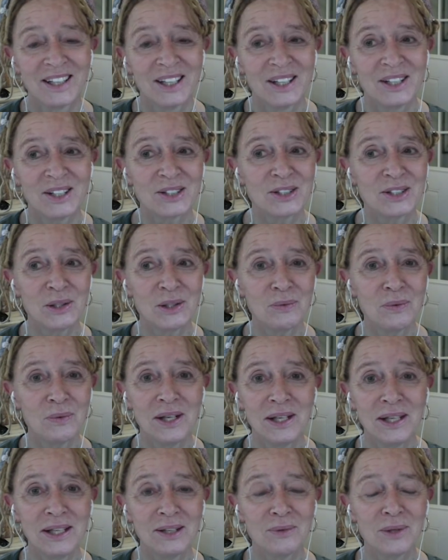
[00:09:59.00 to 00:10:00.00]
there's no
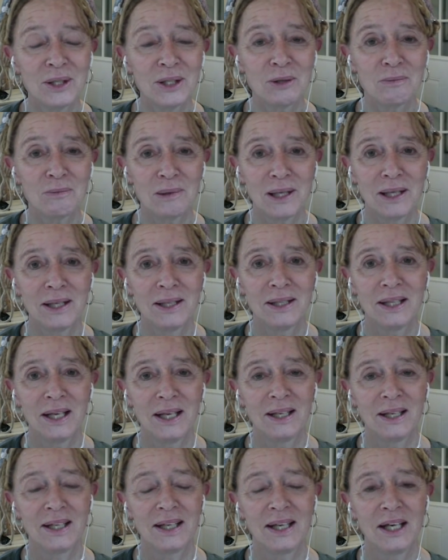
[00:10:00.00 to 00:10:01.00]
winning when you're playing
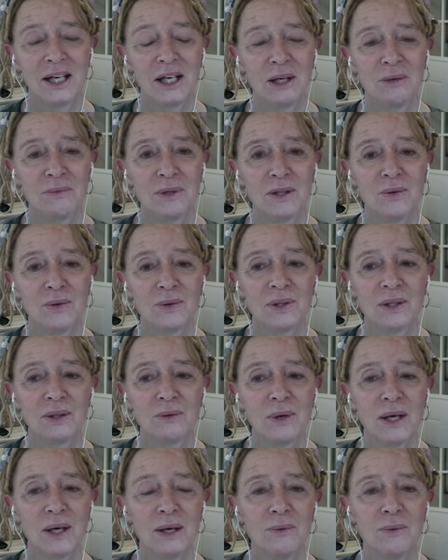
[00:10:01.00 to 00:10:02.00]
that game. The only
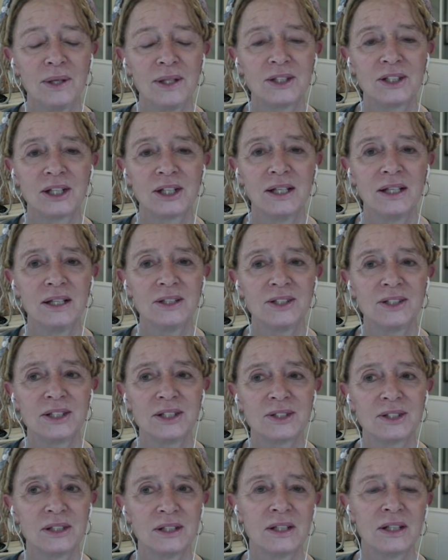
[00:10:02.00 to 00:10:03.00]
way we change
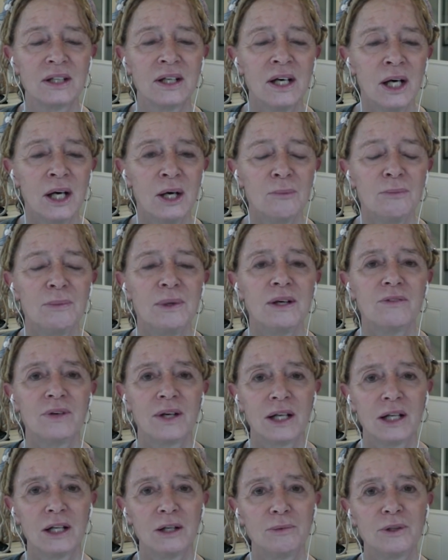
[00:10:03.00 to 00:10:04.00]
is to be
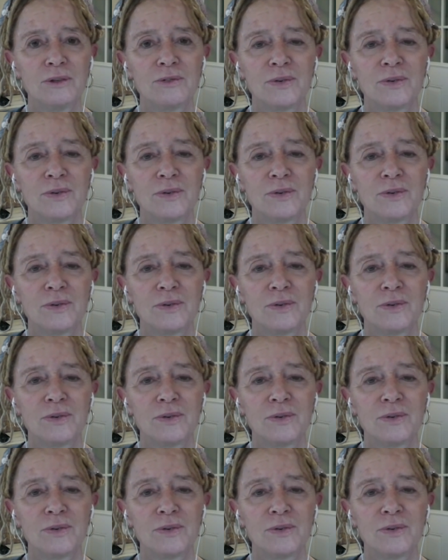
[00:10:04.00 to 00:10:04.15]
available